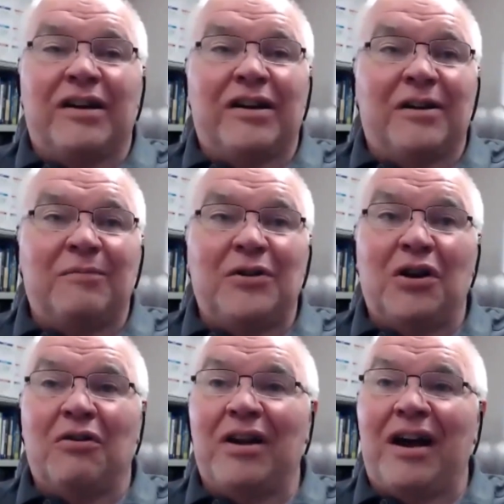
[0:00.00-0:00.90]

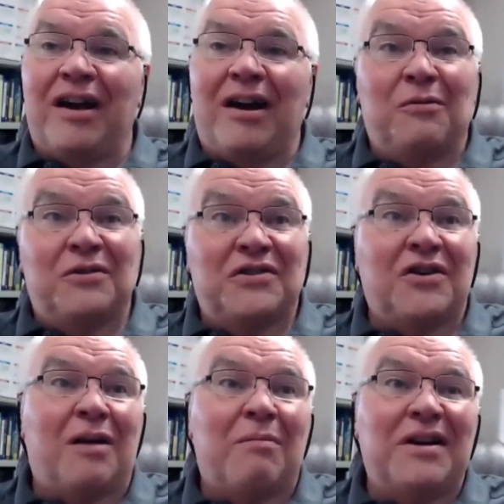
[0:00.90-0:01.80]
And I would
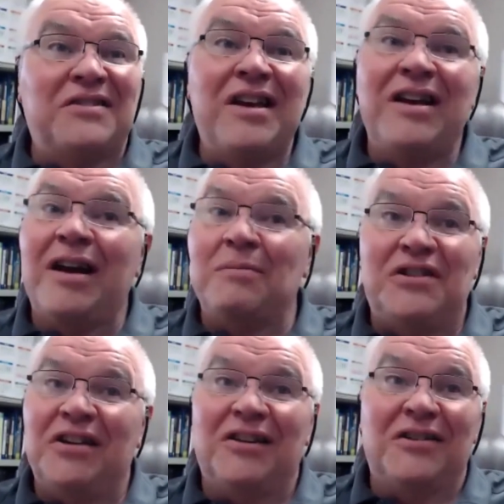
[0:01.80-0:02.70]
start by saying I'm
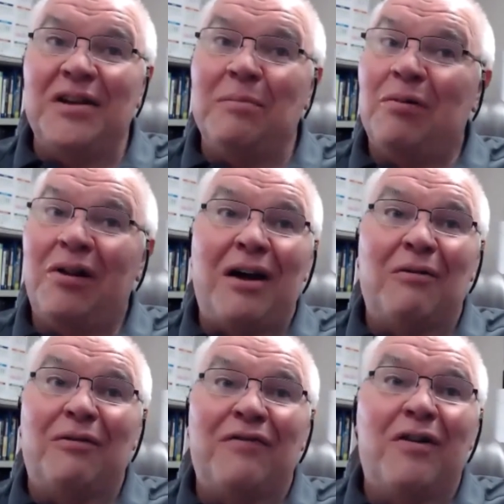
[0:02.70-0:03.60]
still a simple
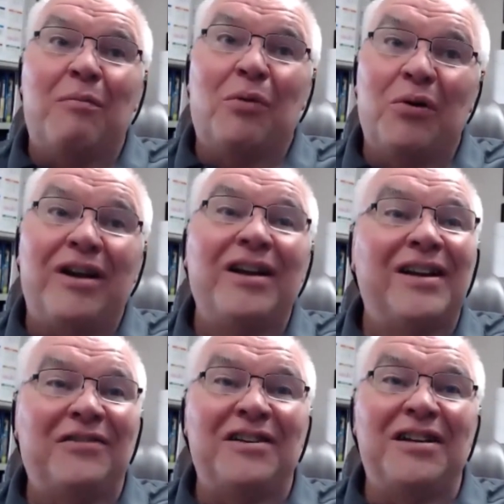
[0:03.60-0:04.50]
Iowa farm boy.
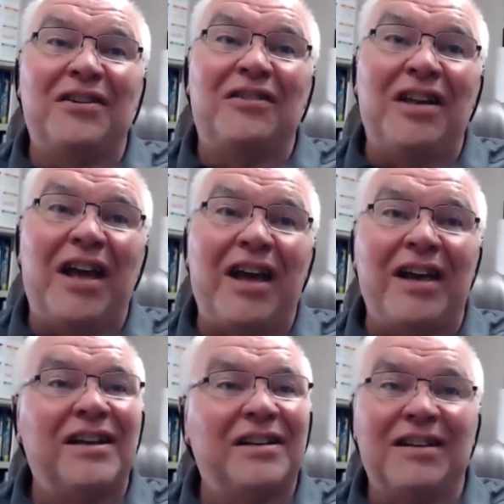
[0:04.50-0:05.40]
At the end of the
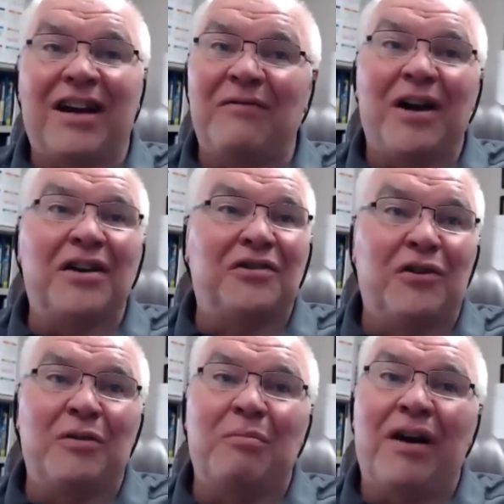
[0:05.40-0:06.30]
day, I've got
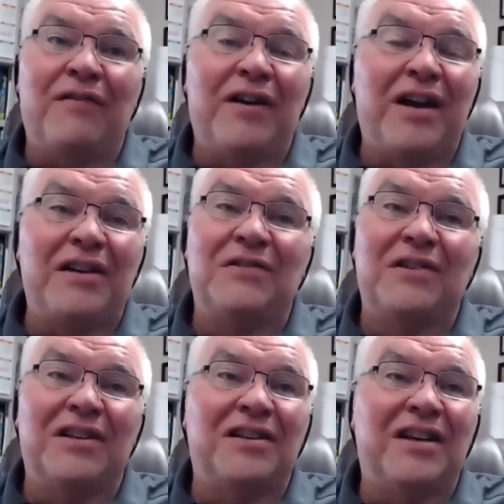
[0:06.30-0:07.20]
dirt in my veins.
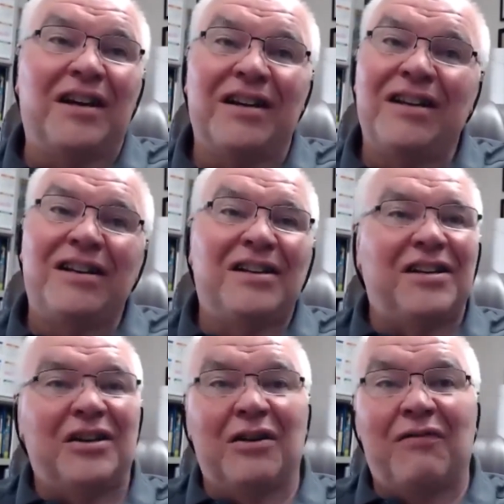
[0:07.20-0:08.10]
And,
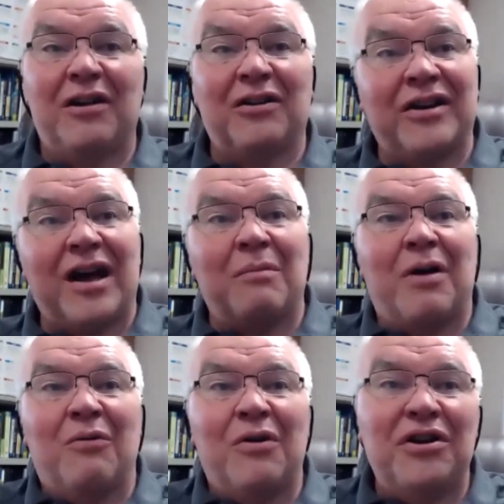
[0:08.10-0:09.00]
if I look out
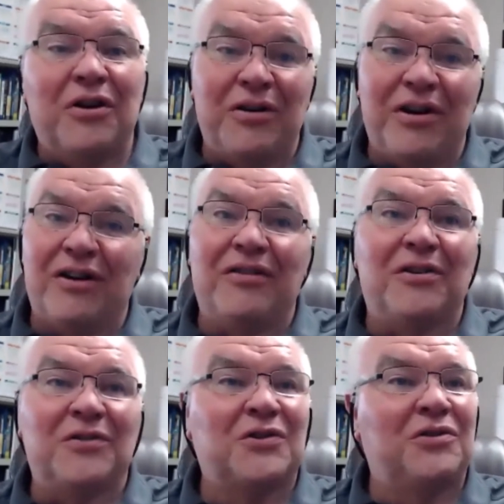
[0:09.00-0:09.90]
my window here,
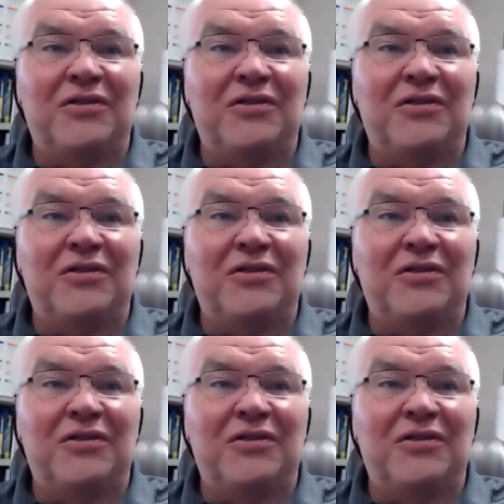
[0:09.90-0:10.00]
there's